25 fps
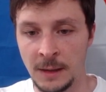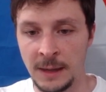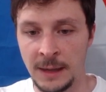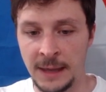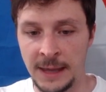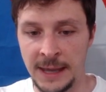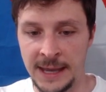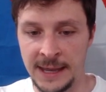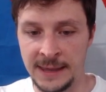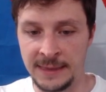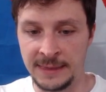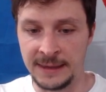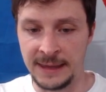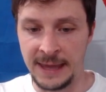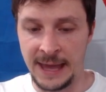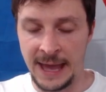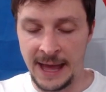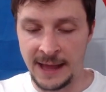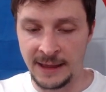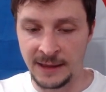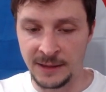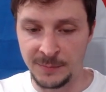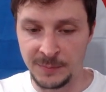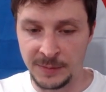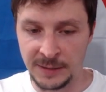in the
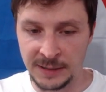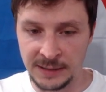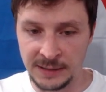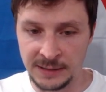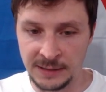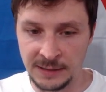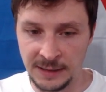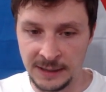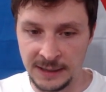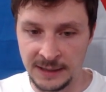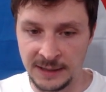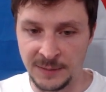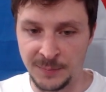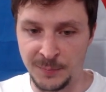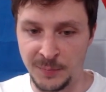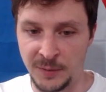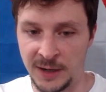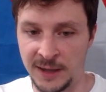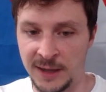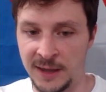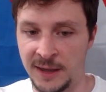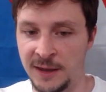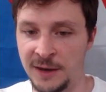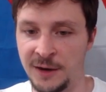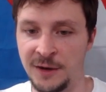Alpine is
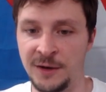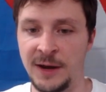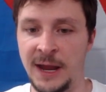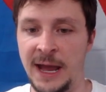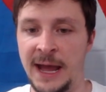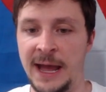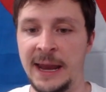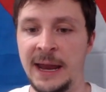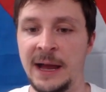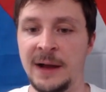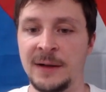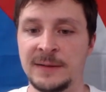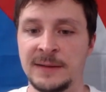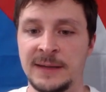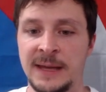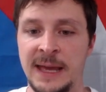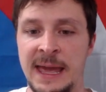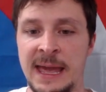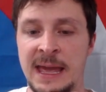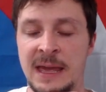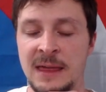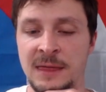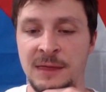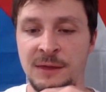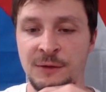bringing your knight out to
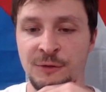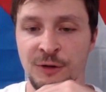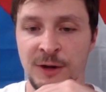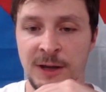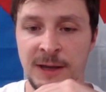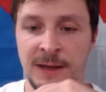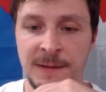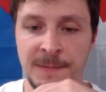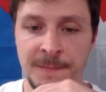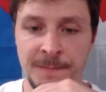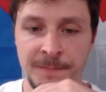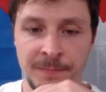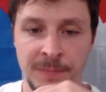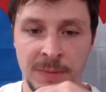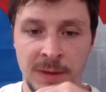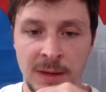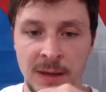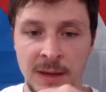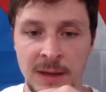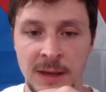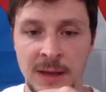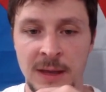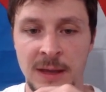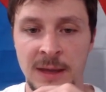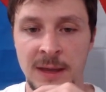a3.
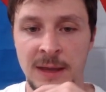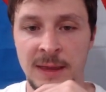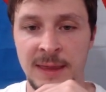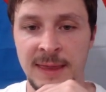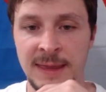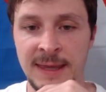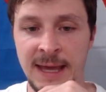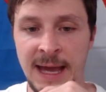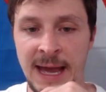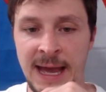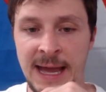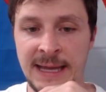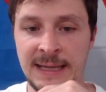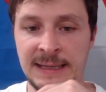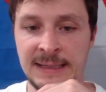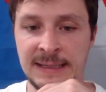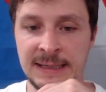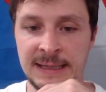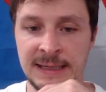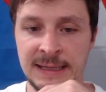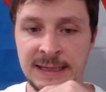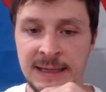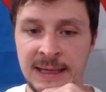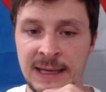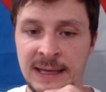The
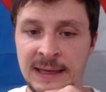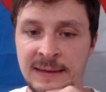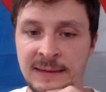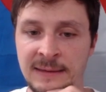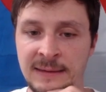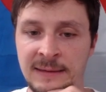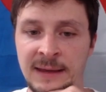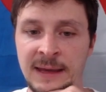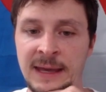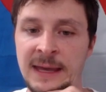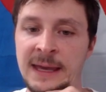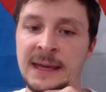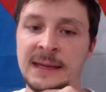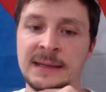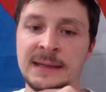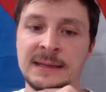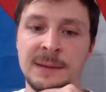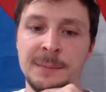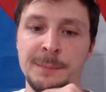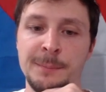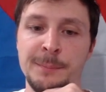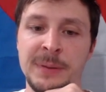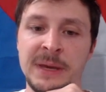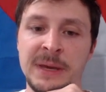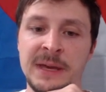idea is to
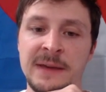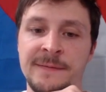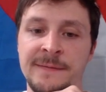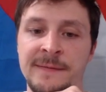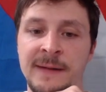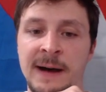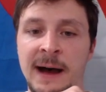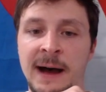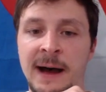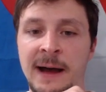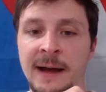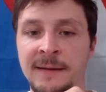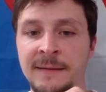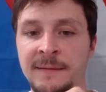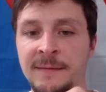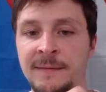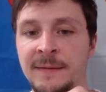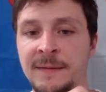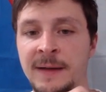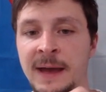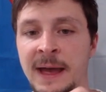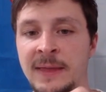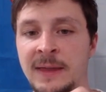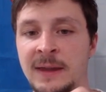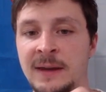hit b5
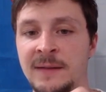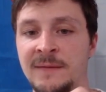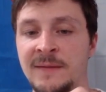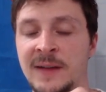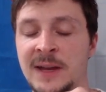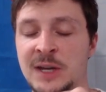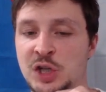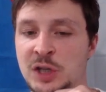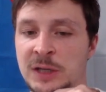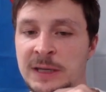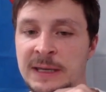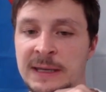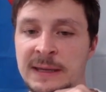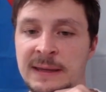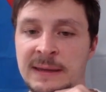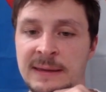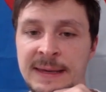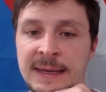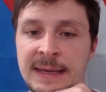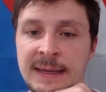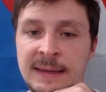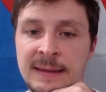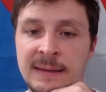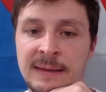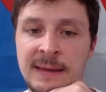and then eventually
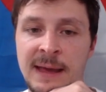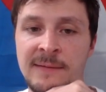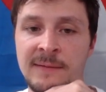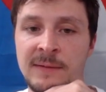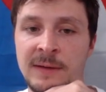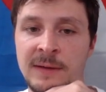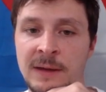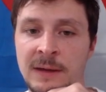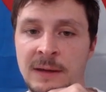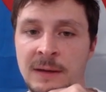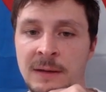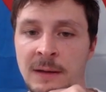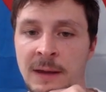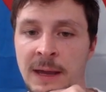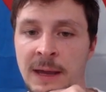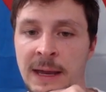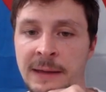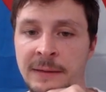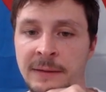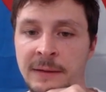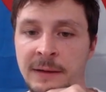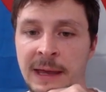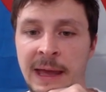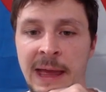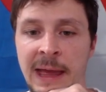c7 and
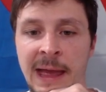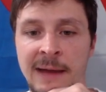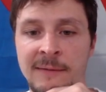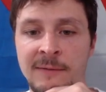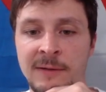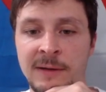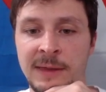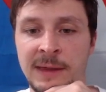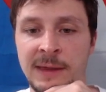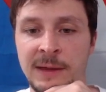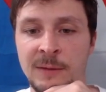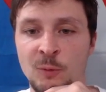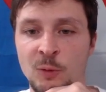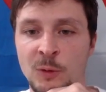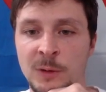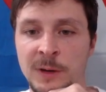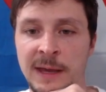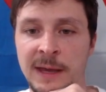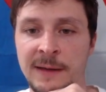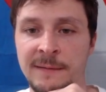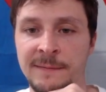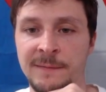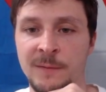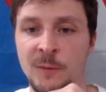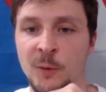look at everything would
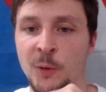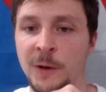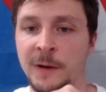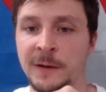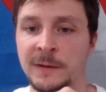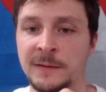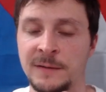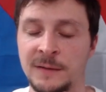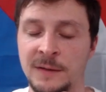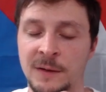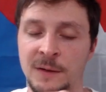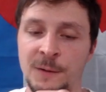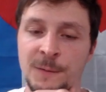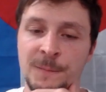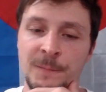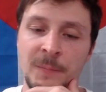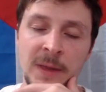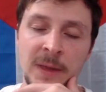get forked. So